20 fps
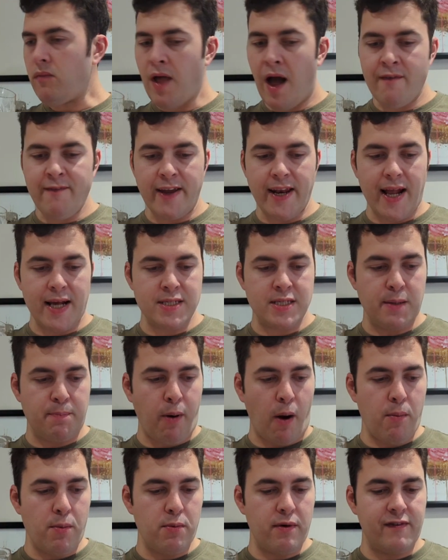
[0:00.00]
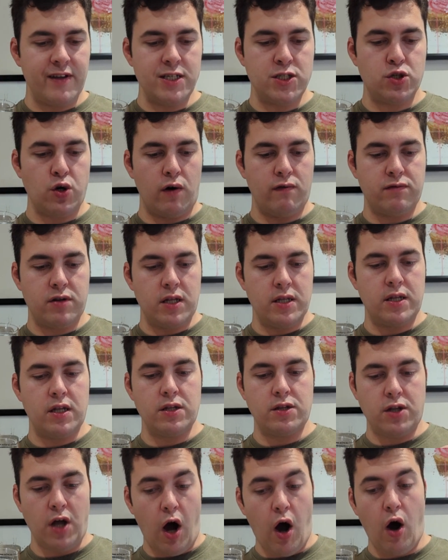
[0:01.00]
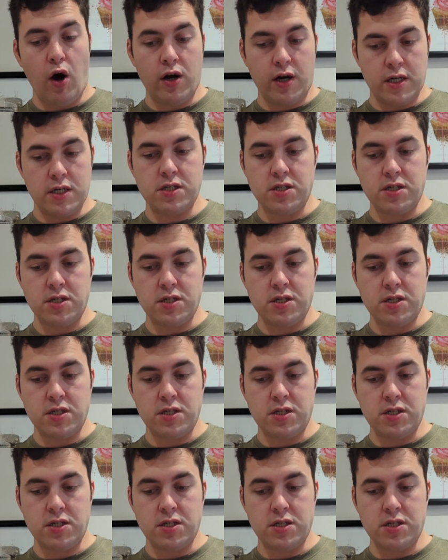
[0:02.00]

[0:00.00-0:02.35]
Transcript: I think that's the problem with these sort of the darker